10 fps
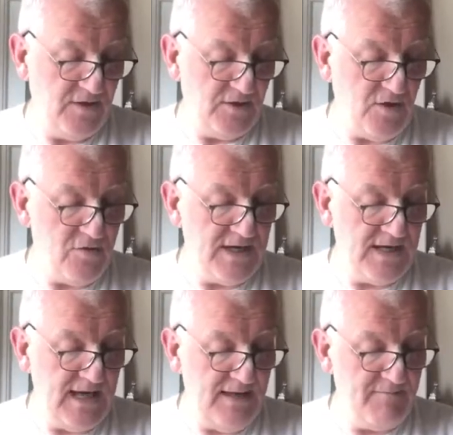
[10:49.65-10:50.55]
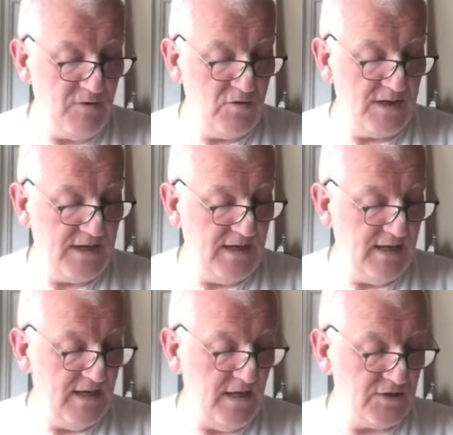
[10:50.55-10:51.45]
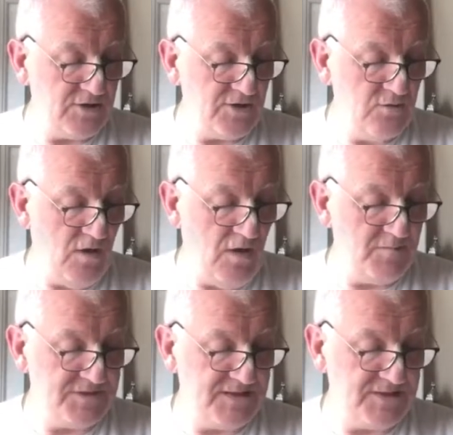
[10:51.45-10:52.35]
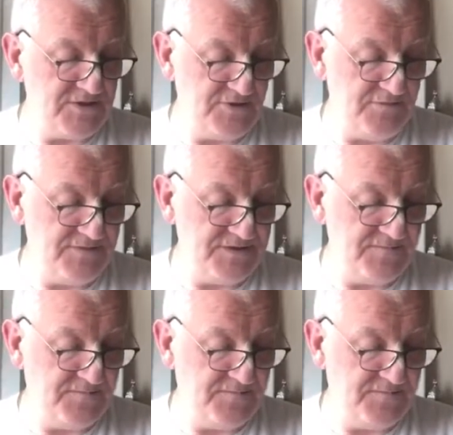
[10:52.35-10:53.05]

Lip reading: Yogi and bogi are two opposite terms.